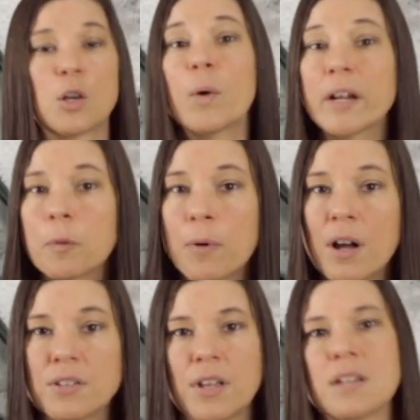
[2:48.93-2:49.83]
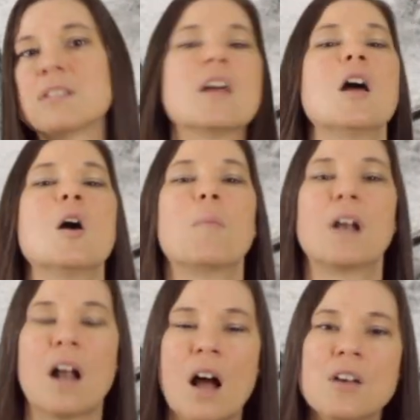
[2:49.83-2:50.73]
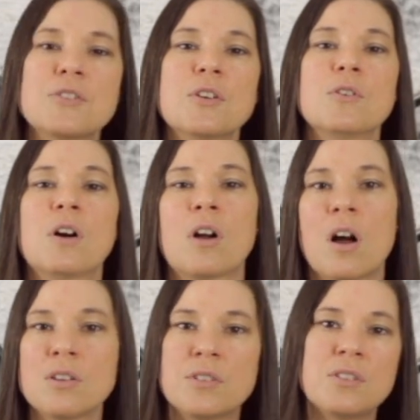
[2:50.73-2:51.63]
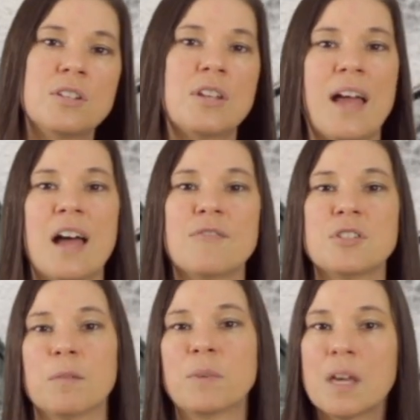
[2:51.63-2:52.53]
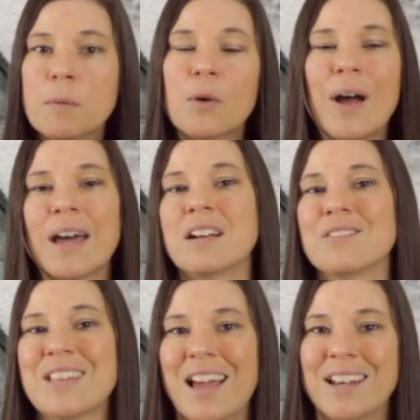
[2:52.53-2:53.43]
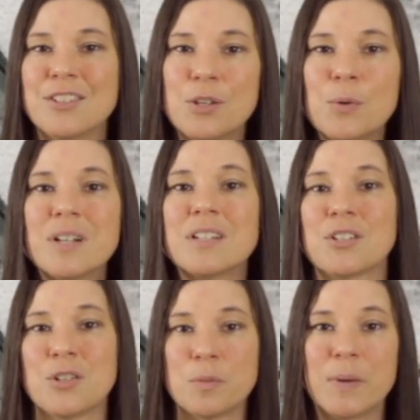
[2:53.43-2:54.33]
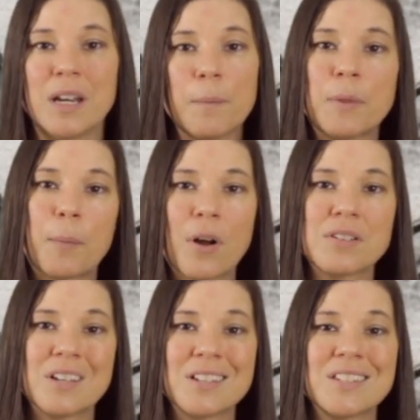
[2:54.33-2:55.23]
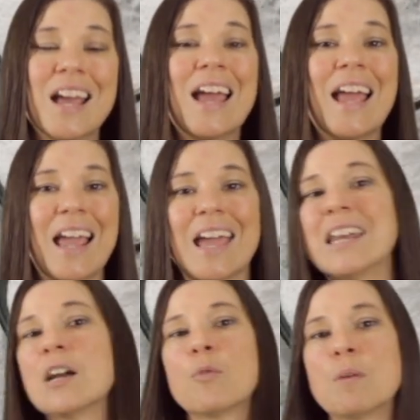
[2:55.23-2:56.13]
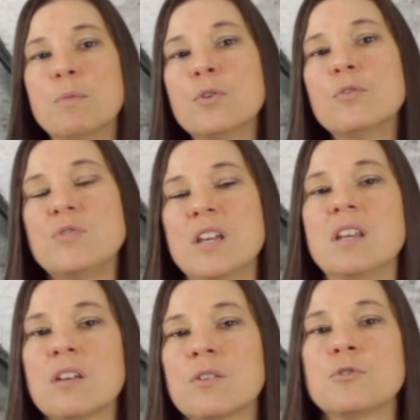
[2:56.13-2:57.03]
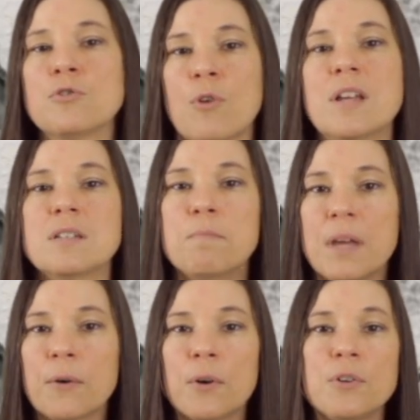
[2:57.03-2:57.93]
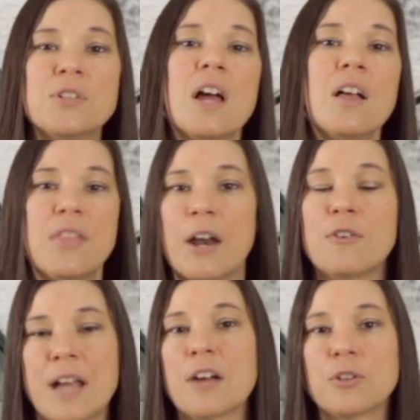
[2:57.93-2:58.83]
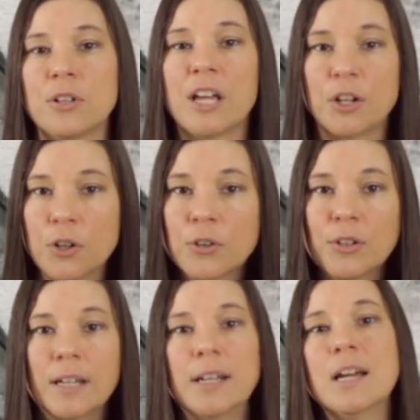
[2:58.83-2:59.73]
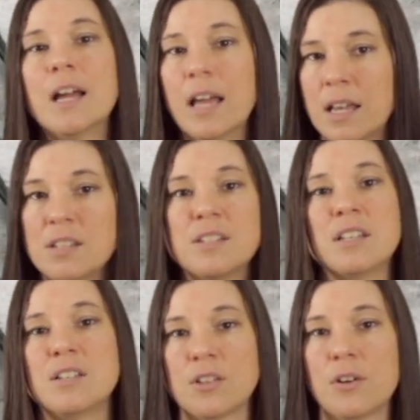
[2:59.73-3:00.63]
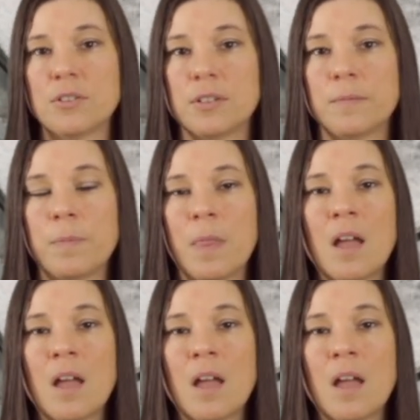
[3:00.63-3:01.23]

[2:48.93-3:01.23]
It's a quicker process, but it also causes it to have some chemical additives added to it to speed up the process, and it removes any of those trace minerals that are naturally occurring in sea salt.